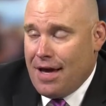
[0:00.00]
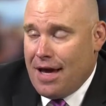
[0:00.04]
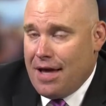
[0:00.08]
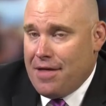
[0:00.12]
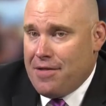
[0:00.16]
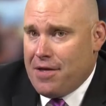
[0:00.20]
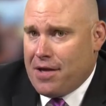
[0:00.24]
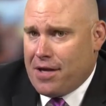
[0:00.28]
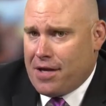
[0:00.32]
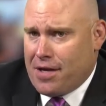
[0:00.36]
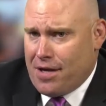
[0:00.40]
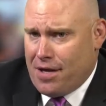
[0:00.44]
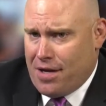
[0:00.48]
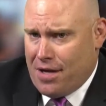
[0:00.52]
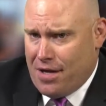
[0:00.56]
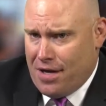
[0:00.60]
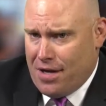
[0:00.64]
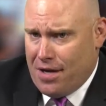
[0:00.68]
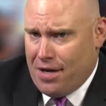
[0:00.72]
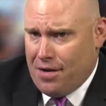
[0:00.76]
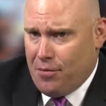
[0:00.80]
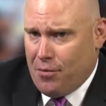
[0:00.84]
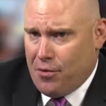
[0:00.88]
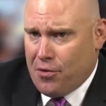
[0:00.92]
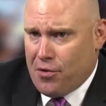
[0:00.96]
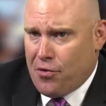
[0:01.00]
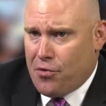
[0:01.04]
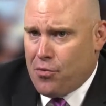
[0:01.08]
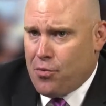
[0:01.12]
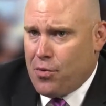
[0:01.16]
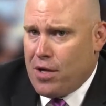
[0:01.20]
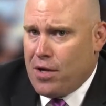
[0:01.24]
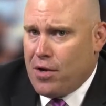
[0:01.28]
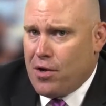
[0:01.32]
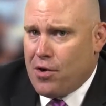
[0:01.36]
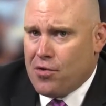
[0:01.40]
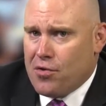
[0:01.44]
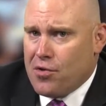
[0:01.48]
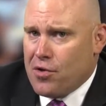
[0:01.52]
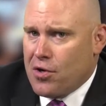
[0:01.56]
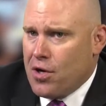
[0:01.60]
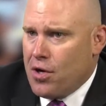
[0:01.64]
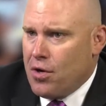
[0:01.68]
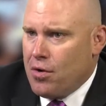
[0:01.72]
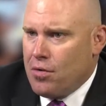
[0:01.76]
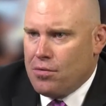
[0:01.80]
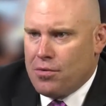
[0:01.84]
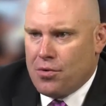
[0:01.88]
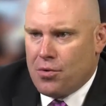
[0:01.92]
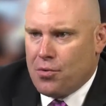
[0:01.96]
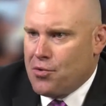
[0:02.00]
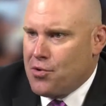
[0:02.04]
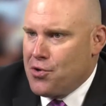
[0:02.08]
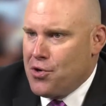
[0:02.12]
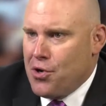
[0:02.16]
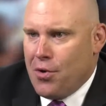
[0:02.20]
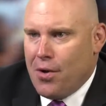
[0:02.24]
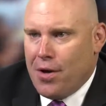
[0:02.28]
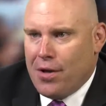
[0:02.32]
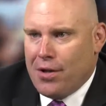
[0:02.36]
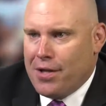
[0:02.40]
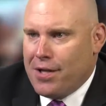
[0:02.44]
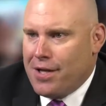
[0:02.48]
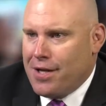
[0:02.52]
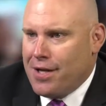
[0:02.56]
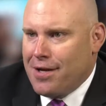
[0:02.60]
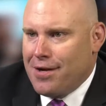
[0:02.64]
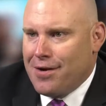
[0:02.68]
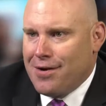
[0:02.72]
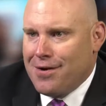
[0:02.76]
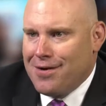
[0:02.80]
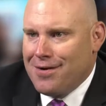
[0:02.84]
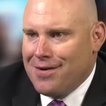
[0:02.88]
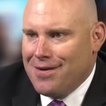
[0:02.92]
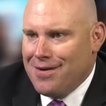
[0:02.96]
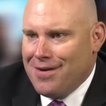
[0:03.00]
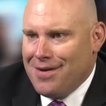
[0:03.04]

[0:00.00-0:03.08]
I think, was it 3 years ago, there was no LED here.